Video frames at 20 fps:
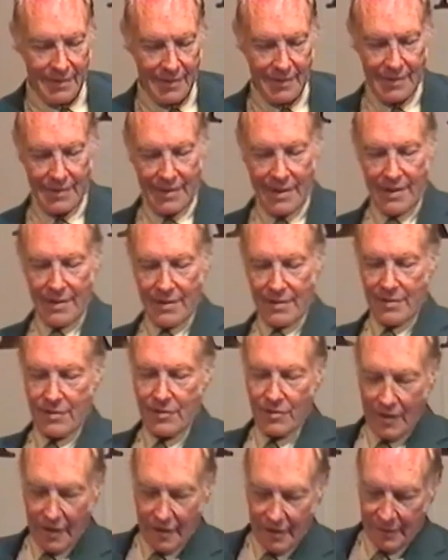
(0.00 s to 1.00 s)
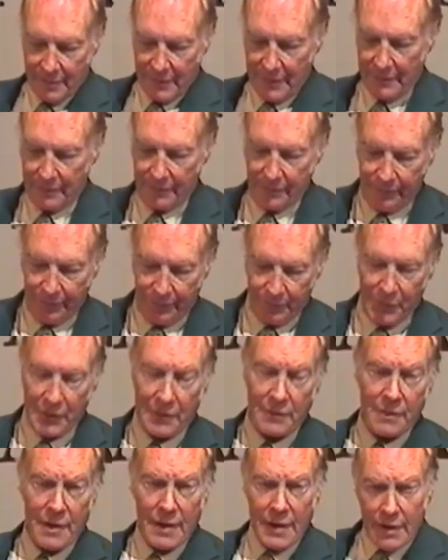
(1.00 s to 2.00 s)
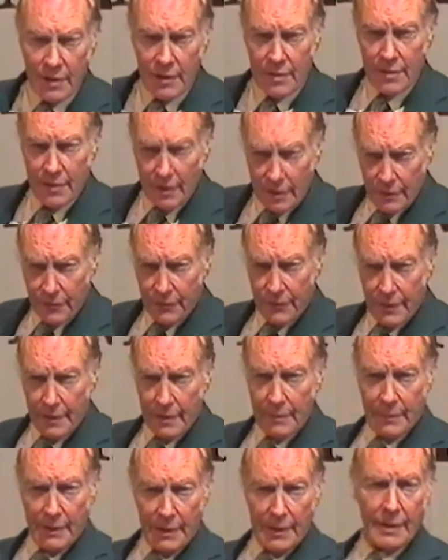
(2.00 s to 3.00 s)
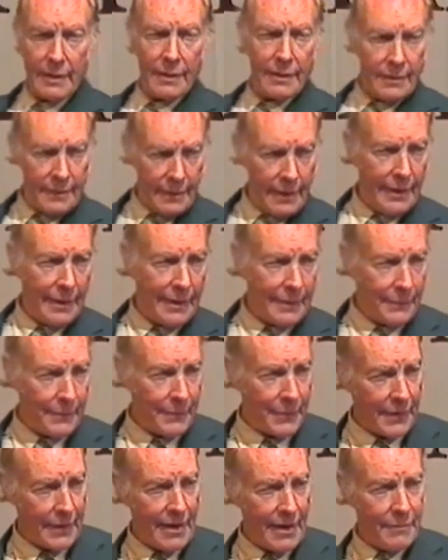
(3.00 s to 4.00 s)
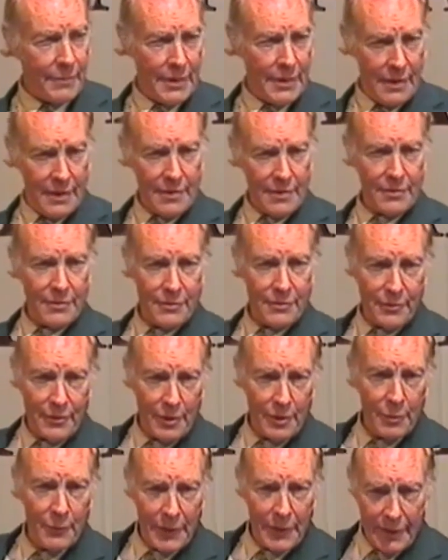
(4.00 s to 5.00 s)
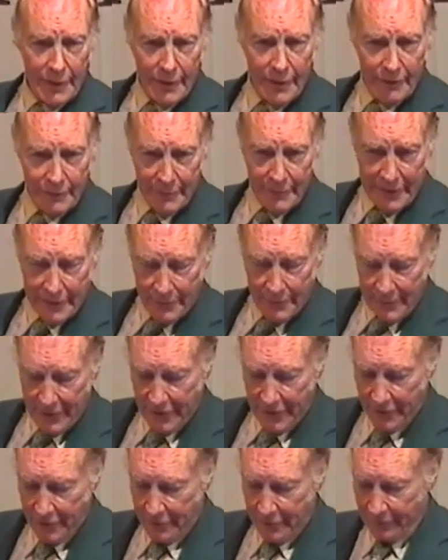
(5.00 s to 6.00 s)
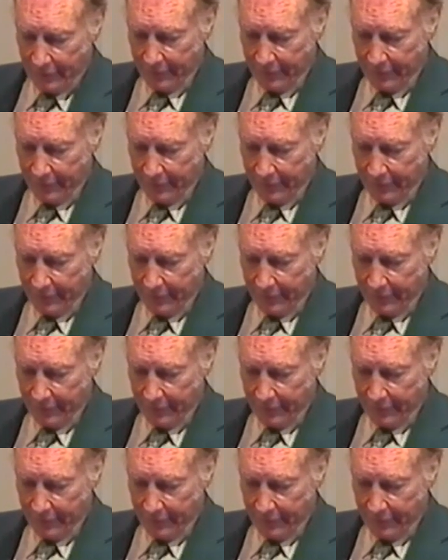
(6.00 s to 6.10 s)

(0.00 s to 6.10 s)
Ladies and gentlemen, running so far behind time that I've been asked to throw away half my speech.